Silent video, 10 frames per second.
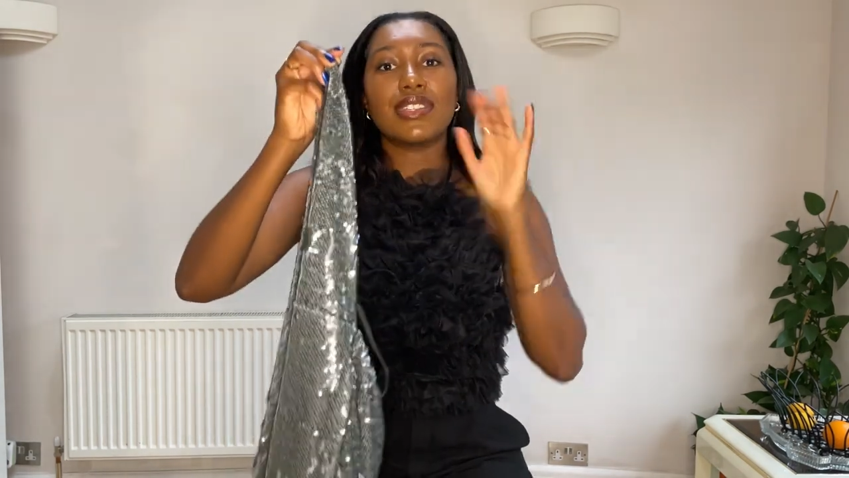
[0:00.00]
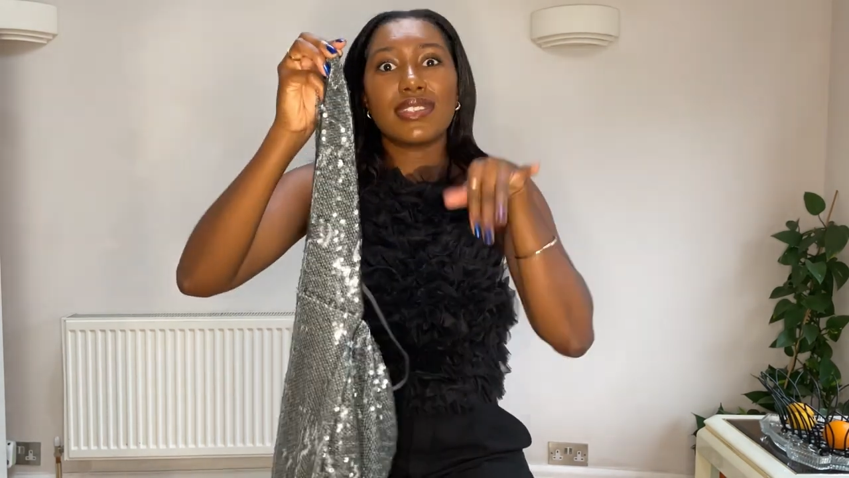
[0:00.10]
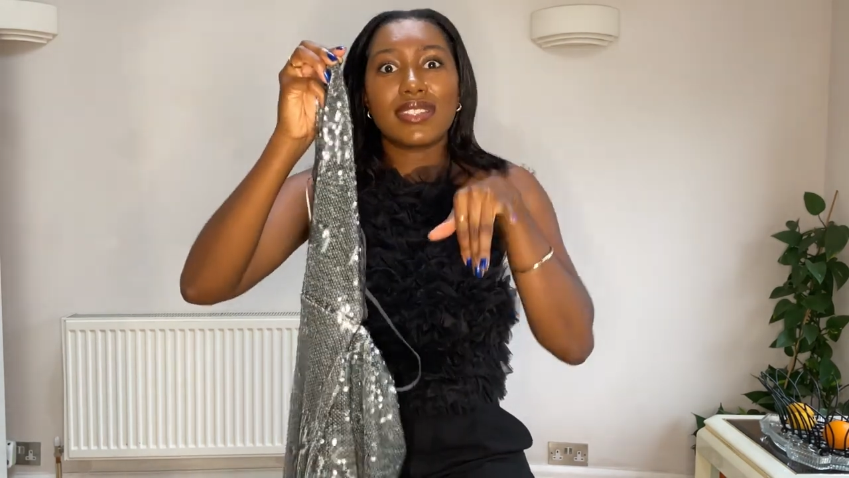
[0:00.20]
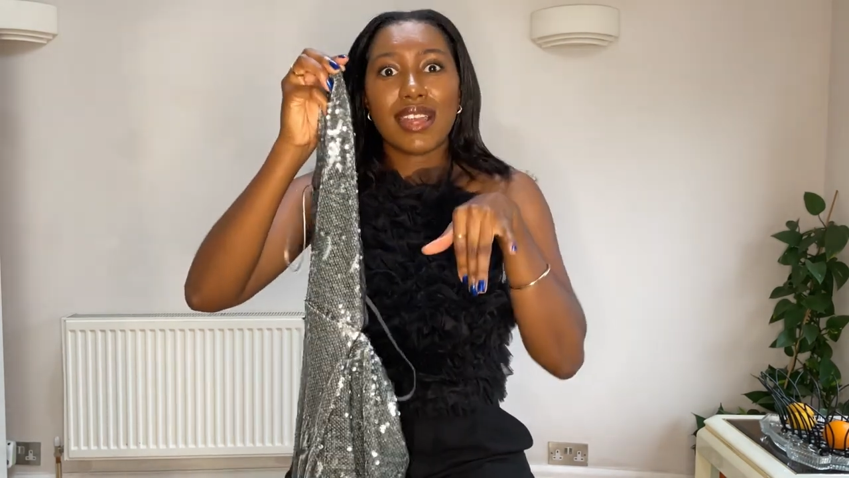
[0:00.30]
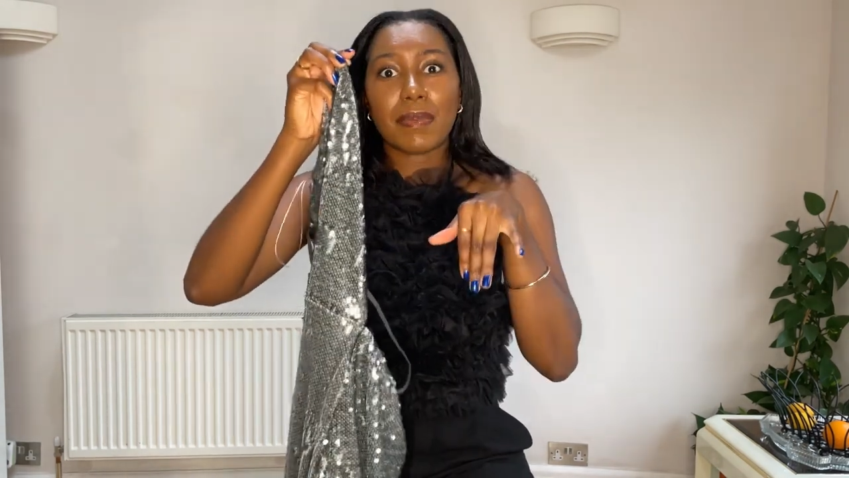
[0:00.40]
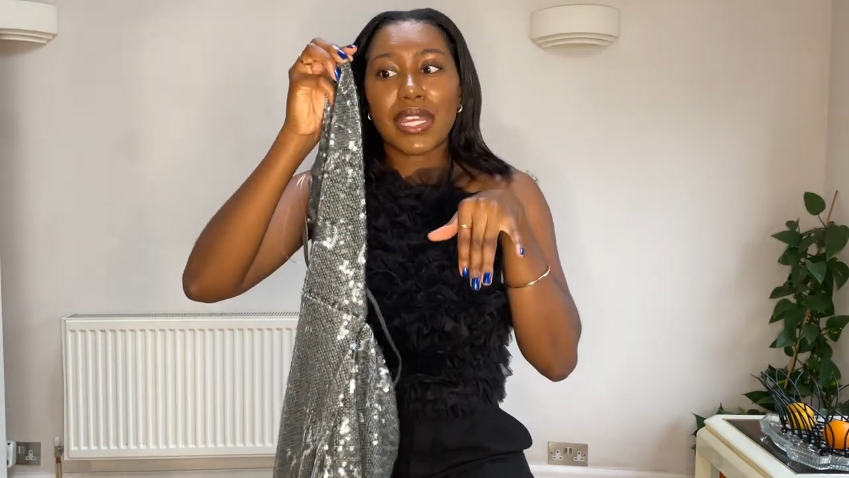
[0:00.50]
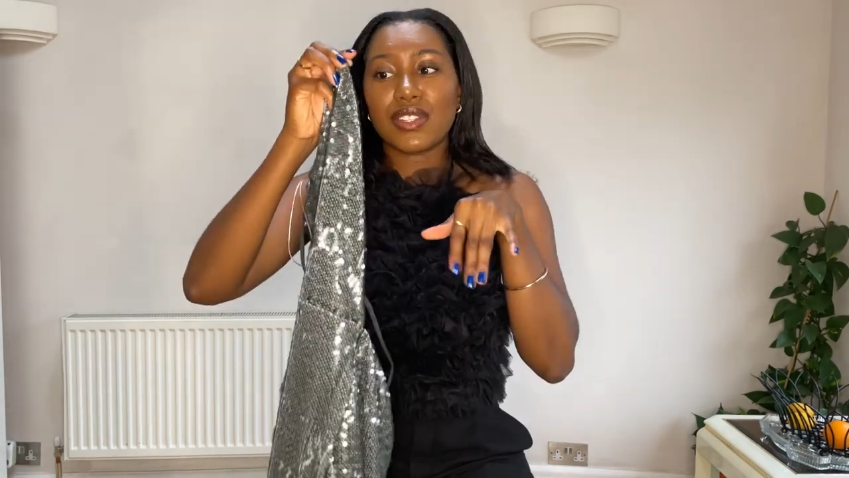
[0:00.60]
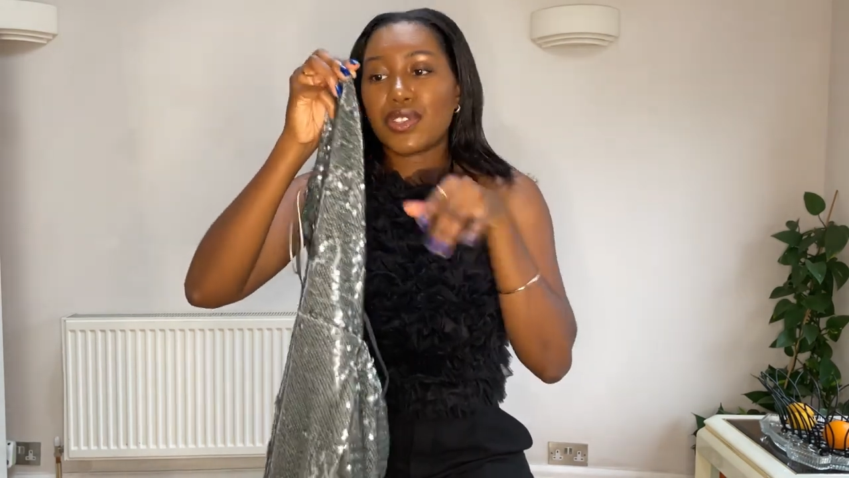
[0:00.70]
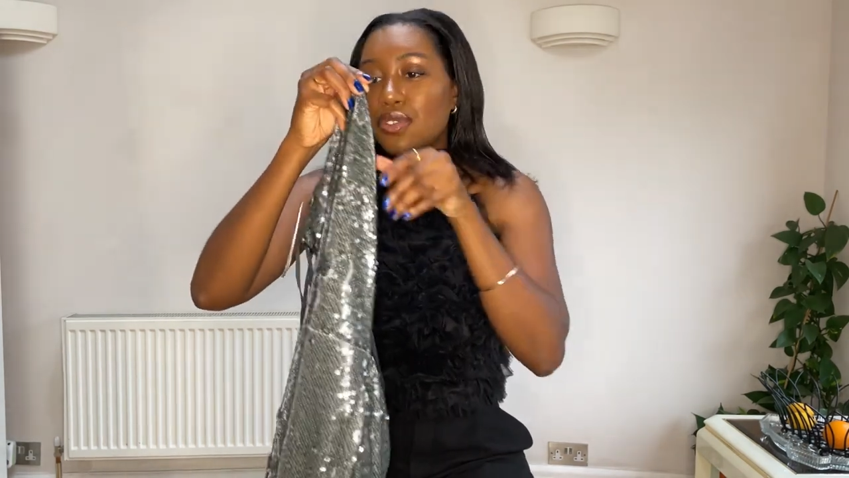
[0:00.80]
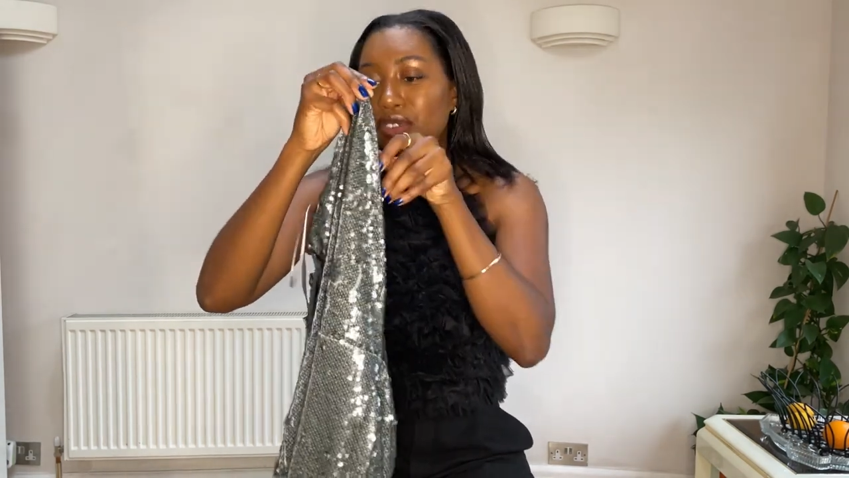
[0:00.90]
step
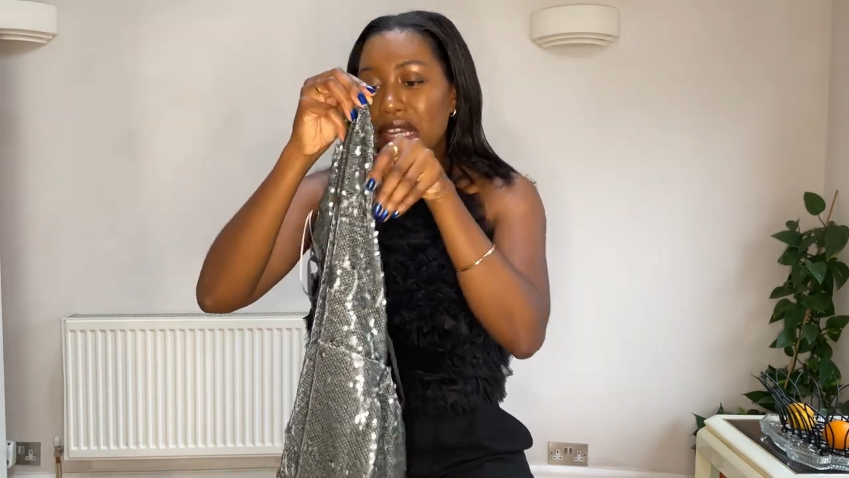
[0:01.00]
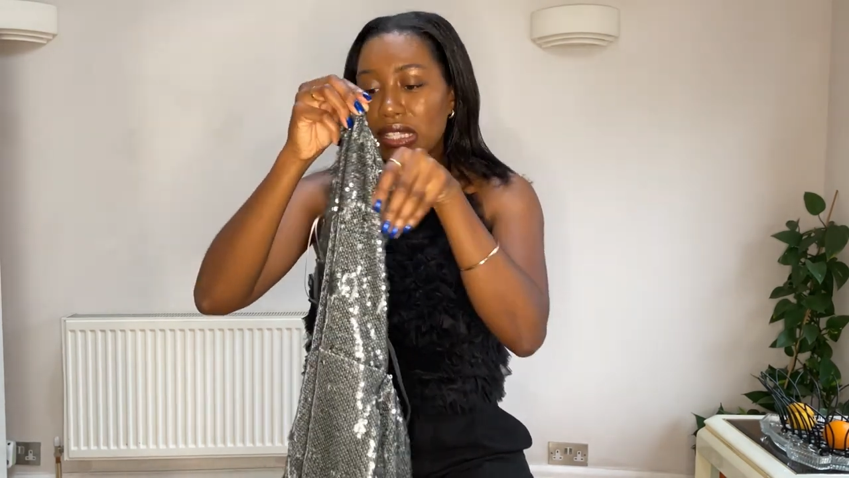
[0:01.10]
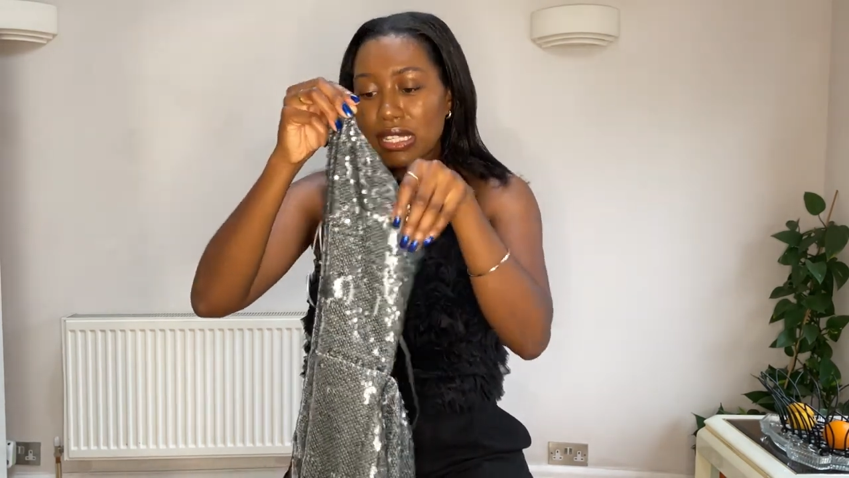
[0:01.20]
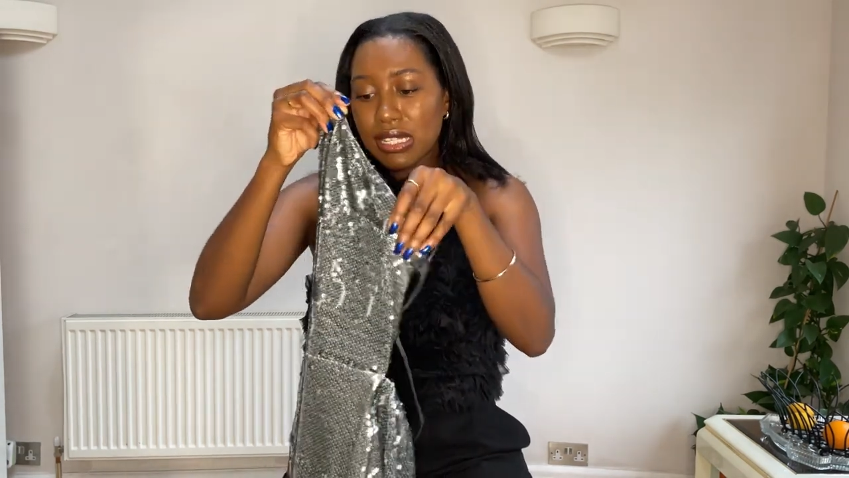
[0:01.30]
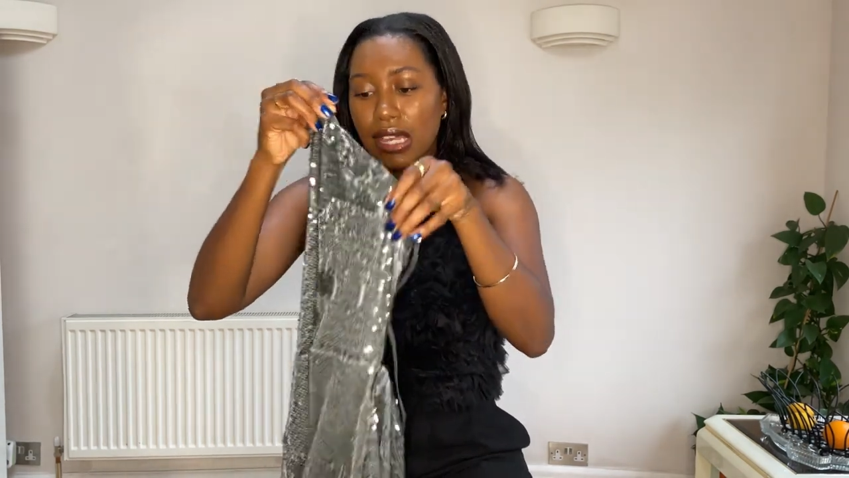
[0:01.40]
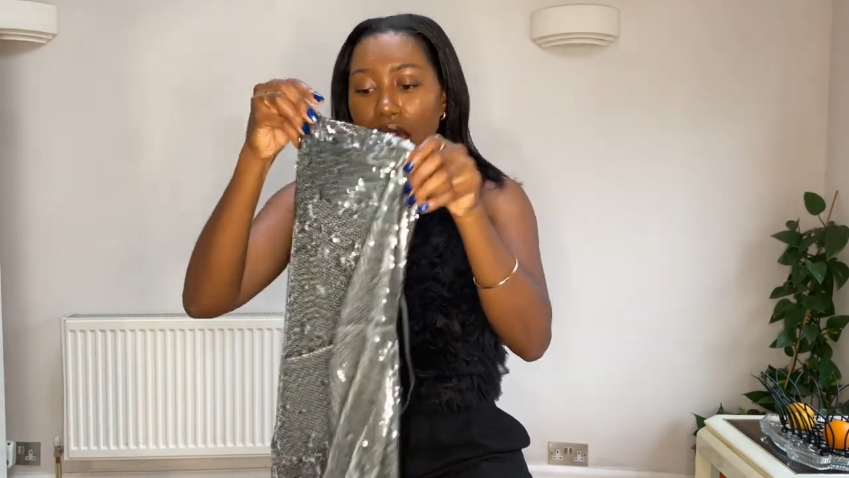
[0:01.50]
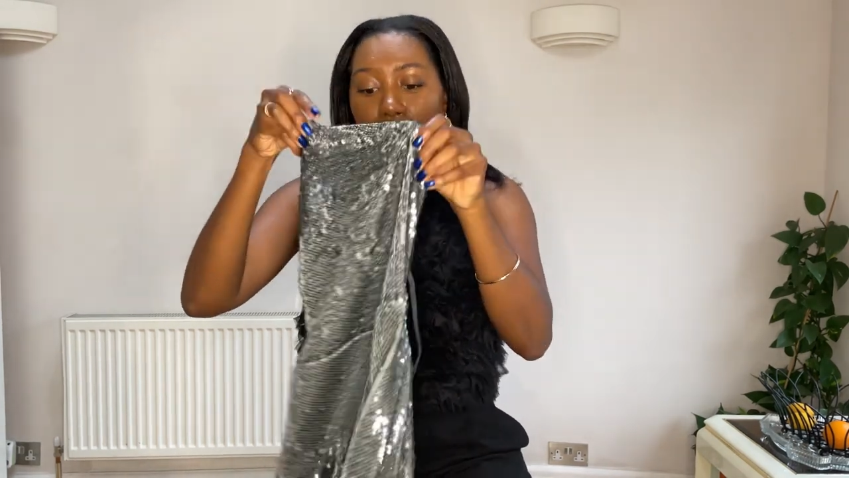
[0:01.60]
into dresses,